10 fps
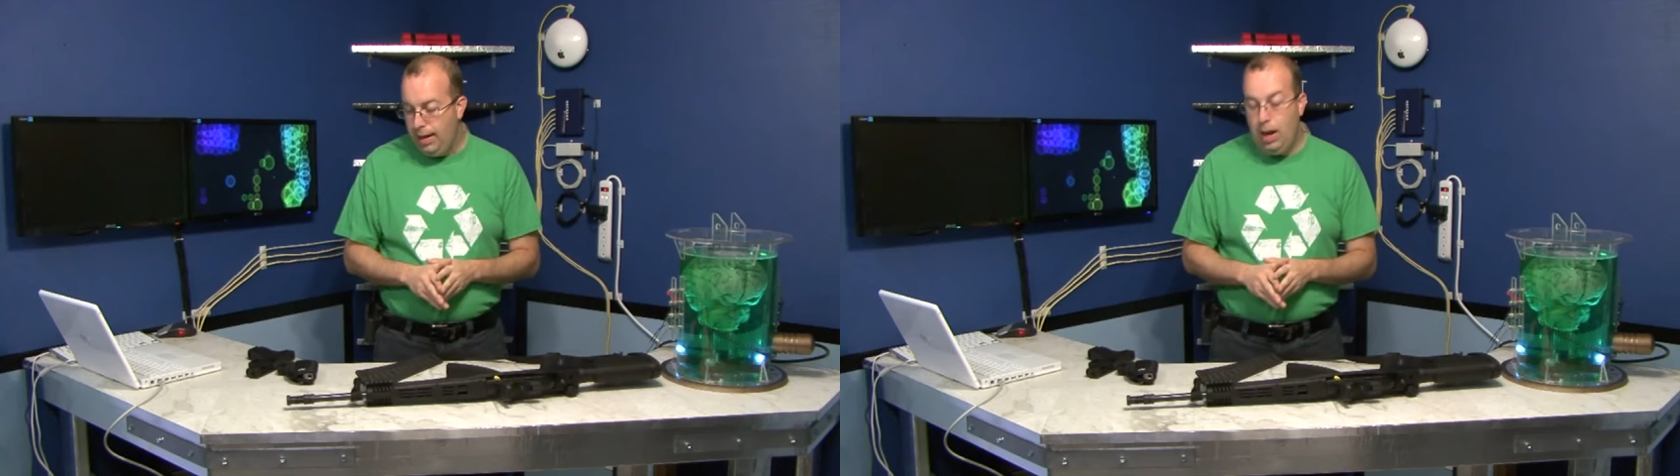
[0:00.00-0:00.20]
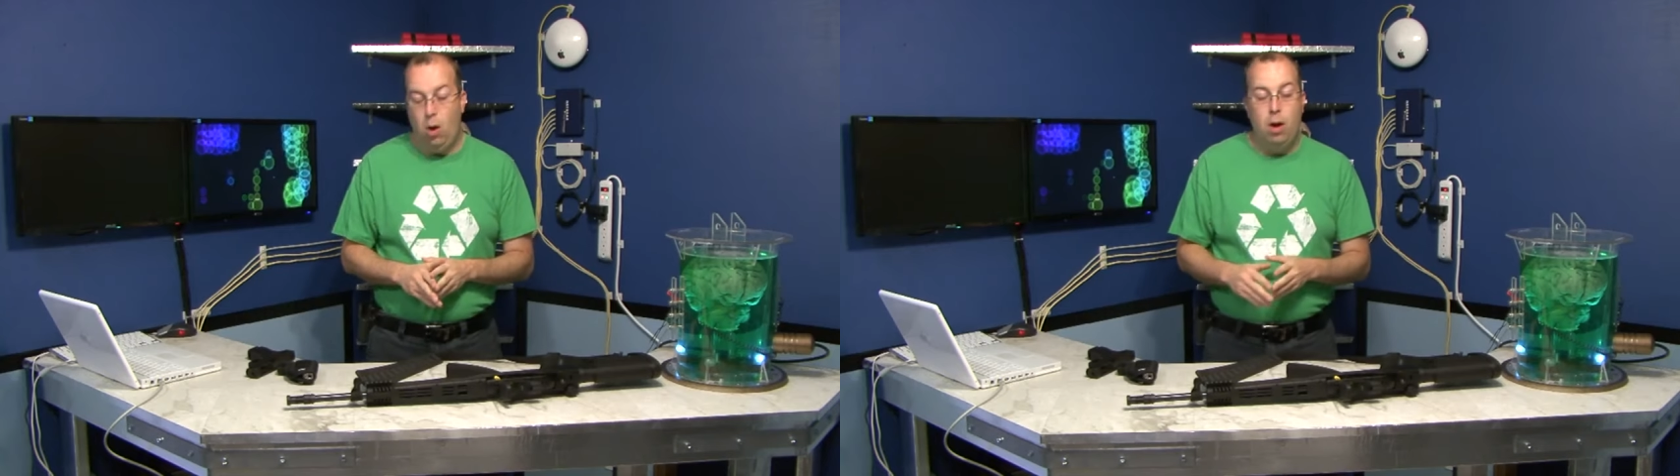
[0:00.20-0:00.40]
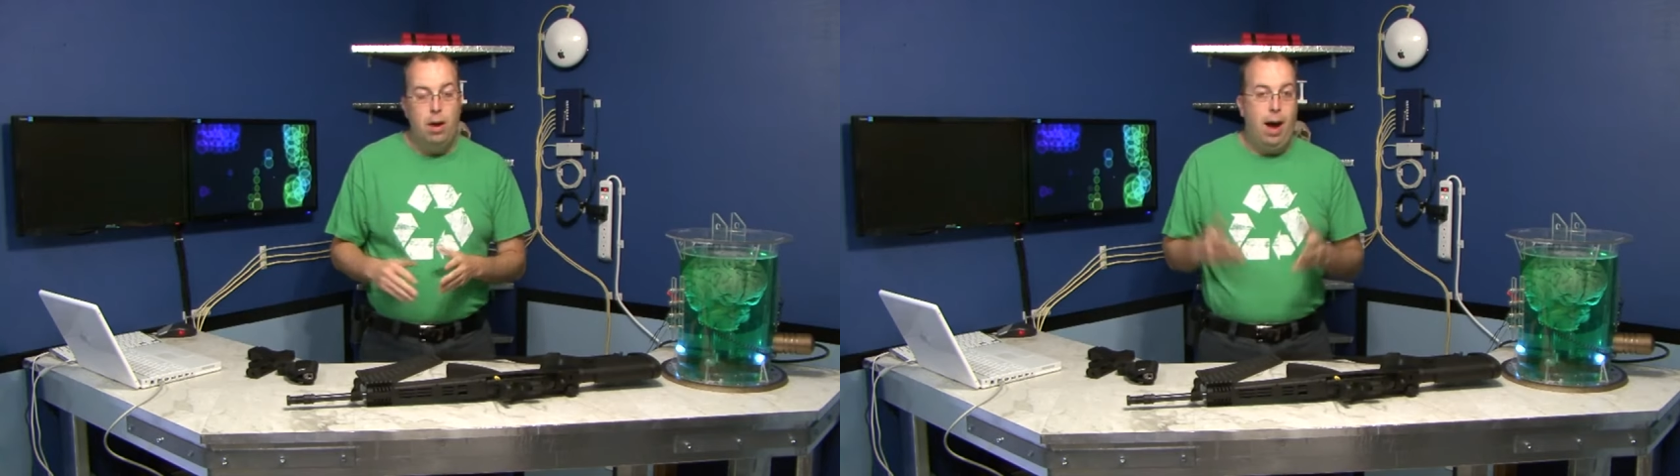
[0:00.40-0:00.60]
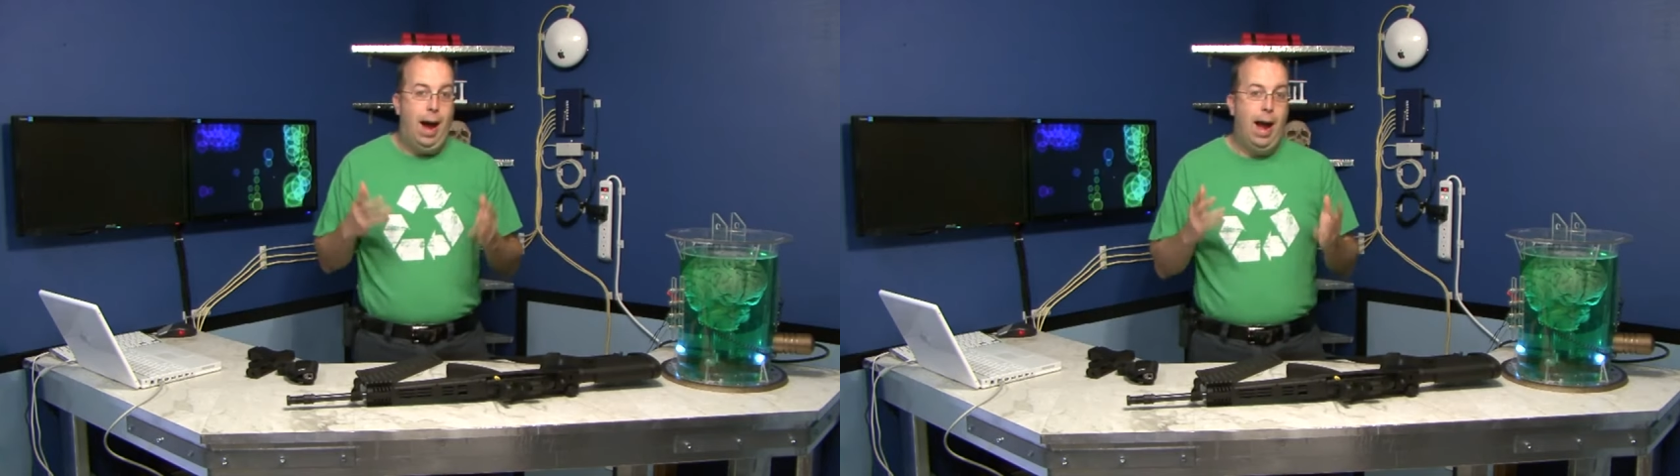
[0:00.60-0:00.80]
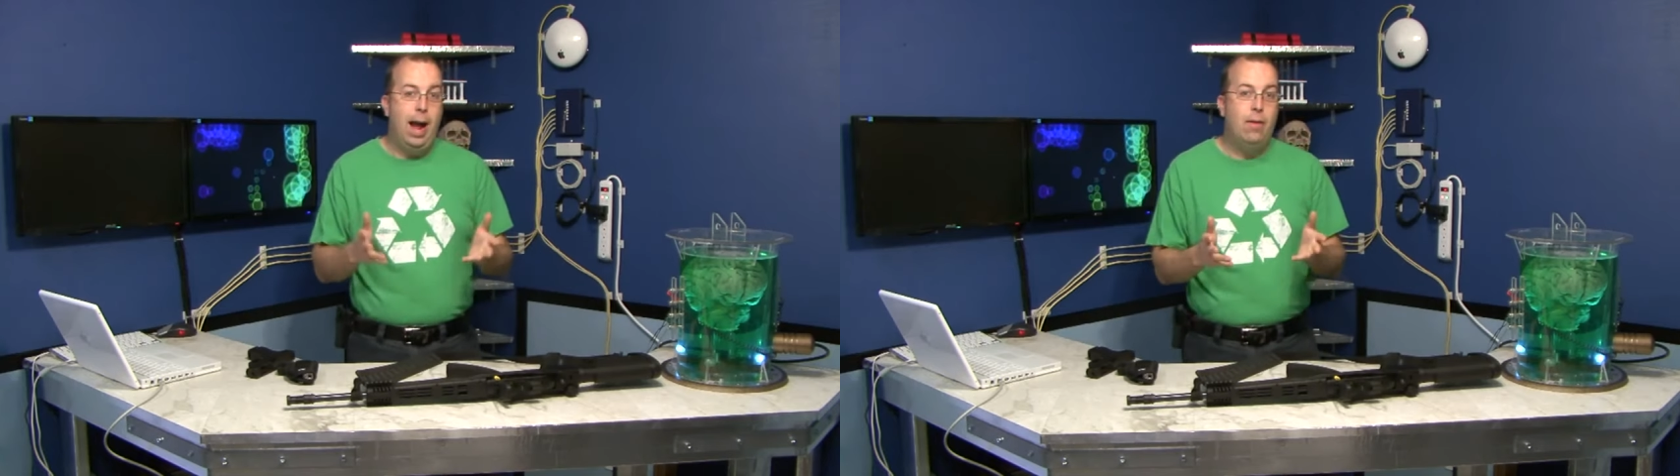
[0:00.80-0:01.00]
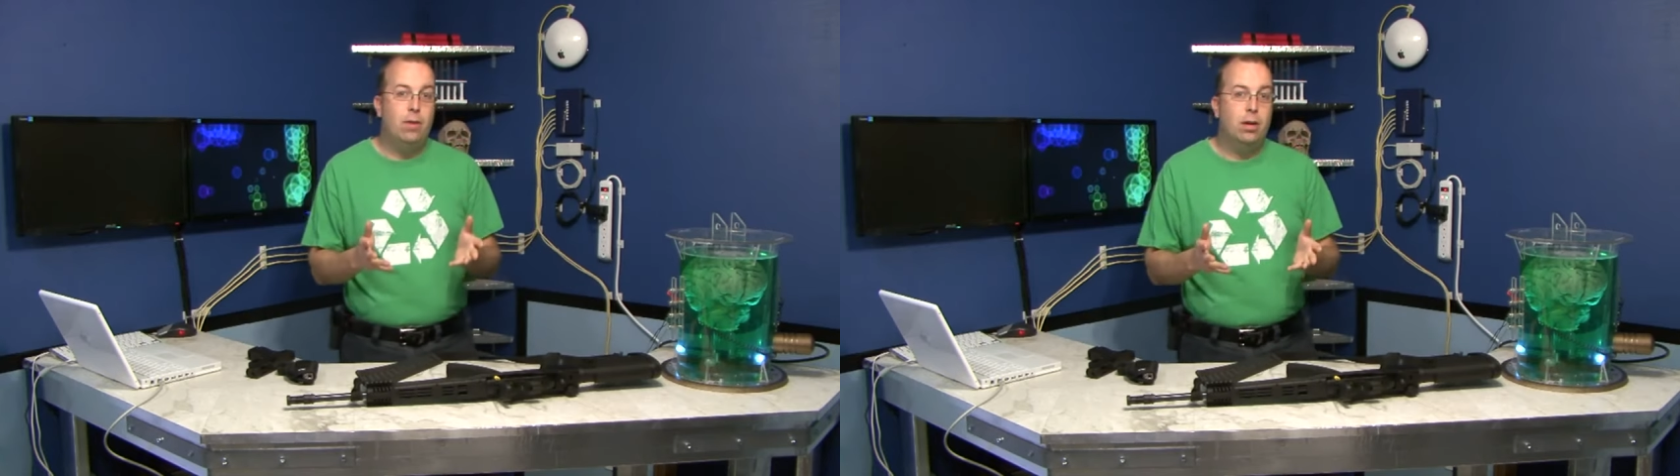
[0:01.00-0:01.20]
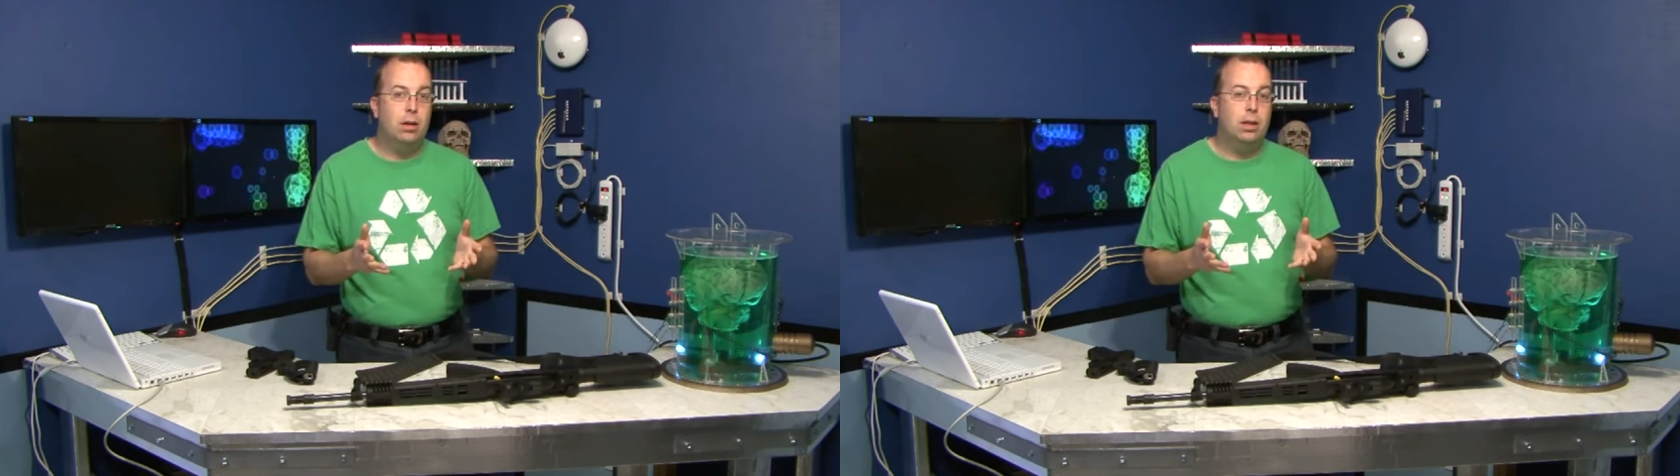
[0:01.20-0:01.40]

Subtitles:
Now, I have a